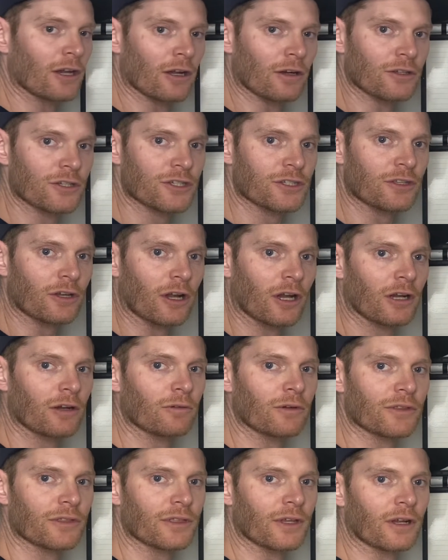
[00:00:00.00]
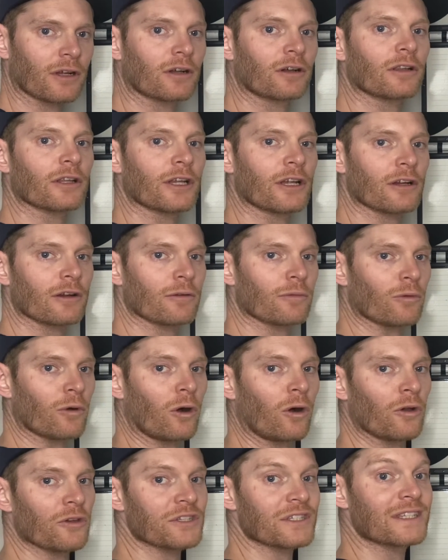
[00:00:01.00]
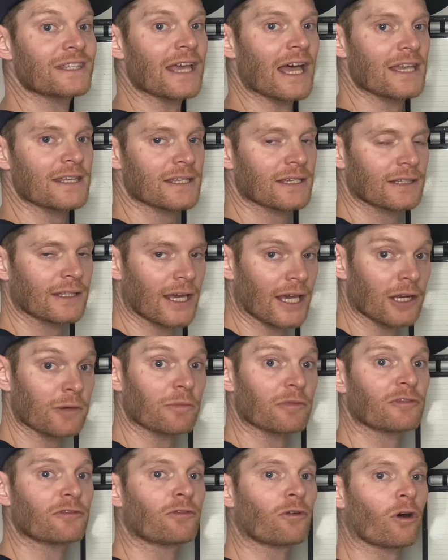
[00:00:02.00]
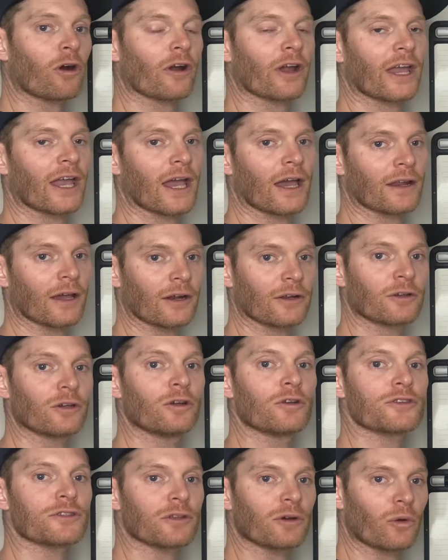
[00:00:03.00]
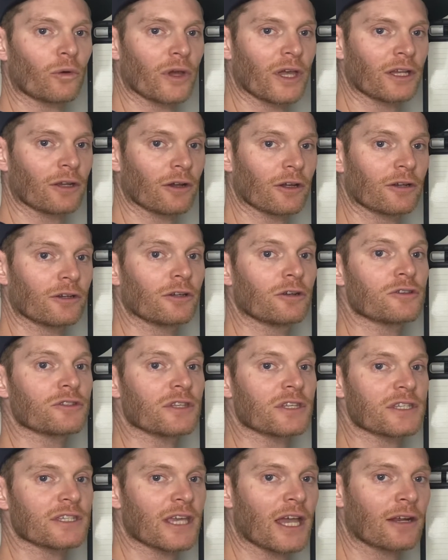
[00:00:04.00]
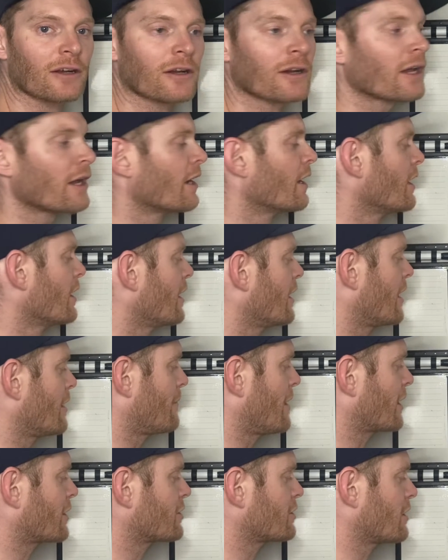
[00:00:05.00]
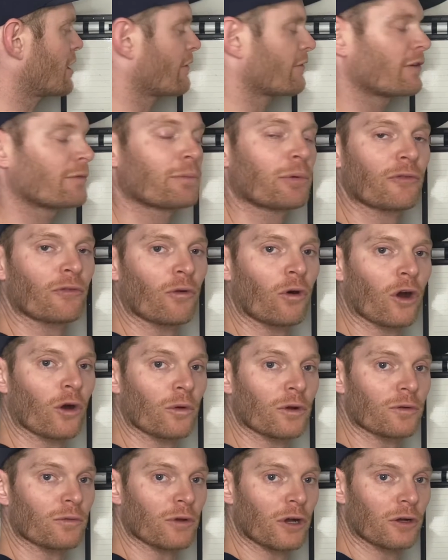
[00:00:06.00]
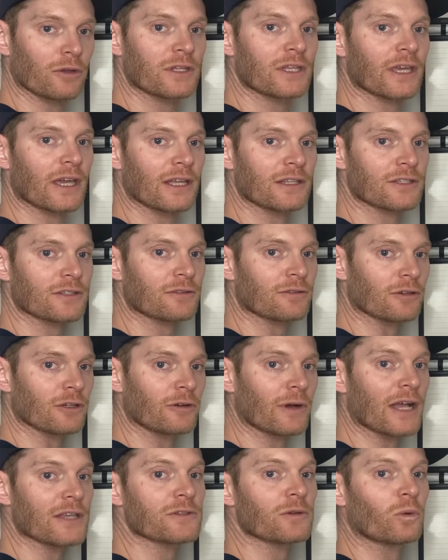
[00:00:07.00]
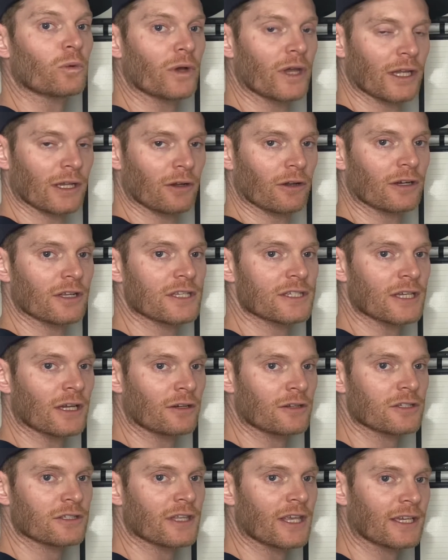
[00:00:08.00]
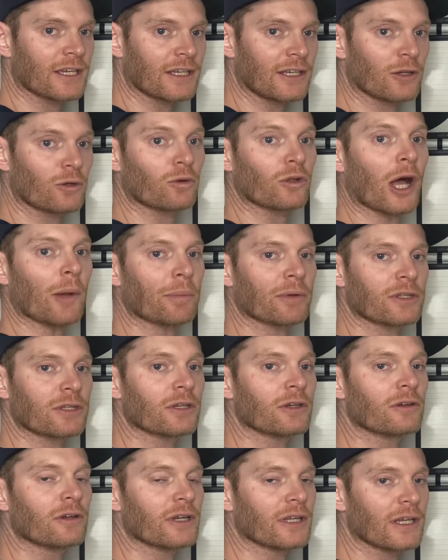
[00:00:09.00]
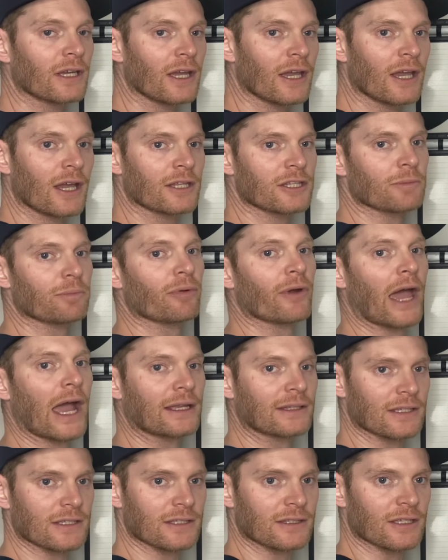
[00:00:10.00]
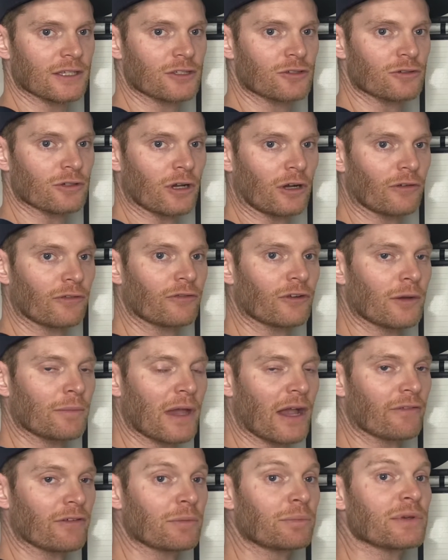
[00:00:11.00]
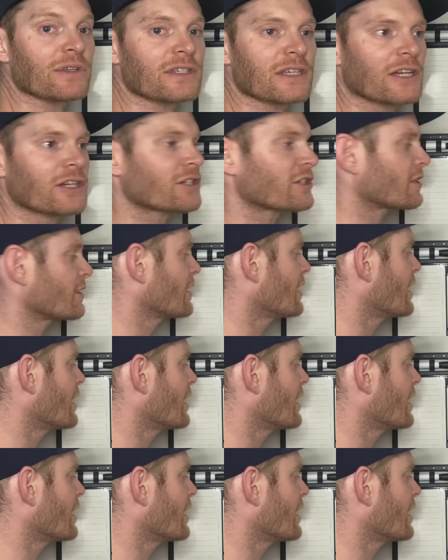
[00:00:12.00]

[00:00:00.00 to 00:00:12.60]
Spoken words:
to start with their clear roles designated beforehand on who's the winger and who's the center, and make sure every forward rotates through as a winger and a center so they get equal opportunity to practice this drill from every position,